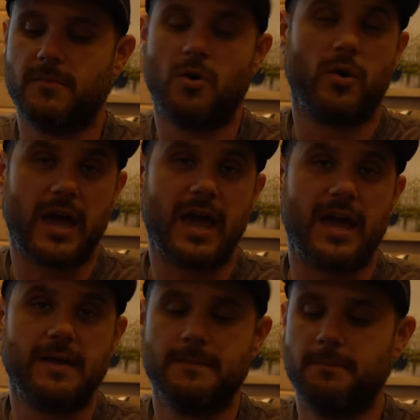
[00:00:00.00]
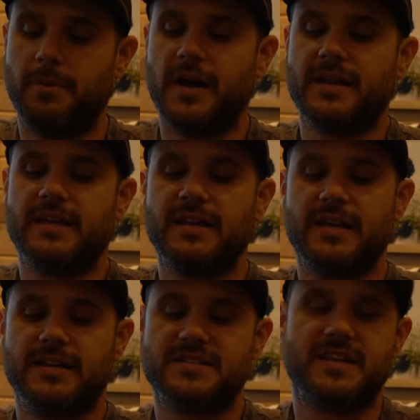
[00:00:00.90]
Okay, but
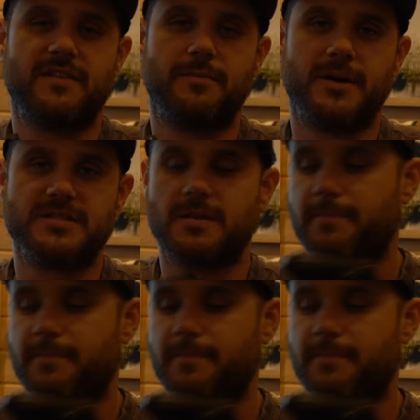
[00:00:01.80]
again, it doesn't have the buttons on the